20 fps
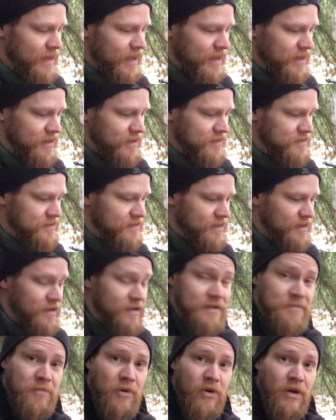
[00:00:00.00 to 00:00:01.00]
and just
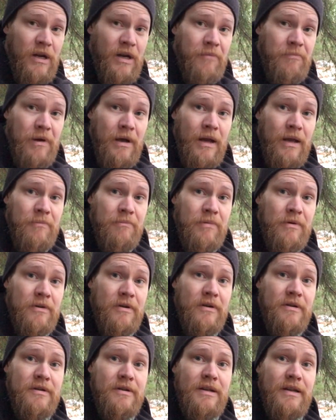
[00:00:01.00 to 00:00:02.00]
smoking a pipe
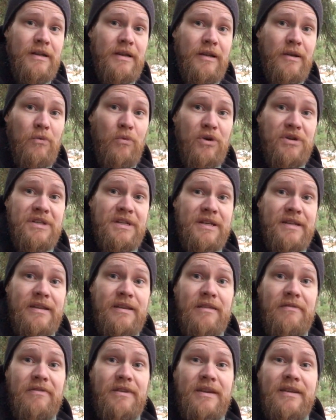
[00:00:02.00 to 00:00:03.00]
or watching
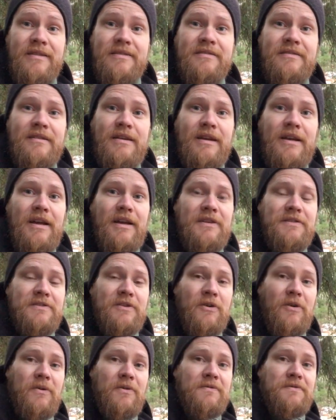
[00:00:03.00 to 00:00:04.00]
TV.
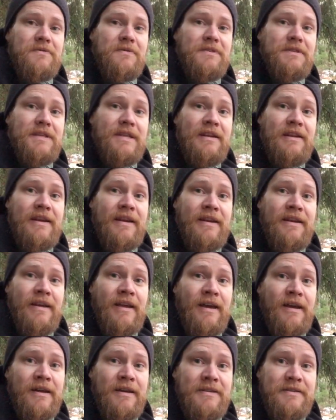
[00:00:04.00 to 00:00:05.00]
So see you later,
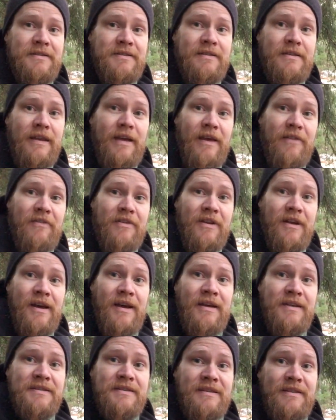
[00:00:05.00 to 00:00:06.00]
guys. Have a
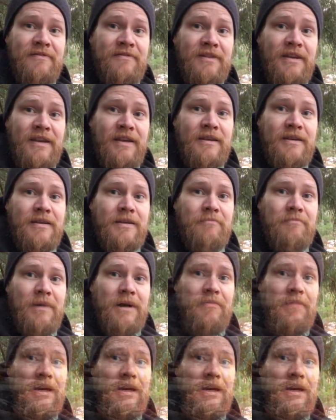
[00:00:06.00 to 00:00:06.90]
nice evening. Bye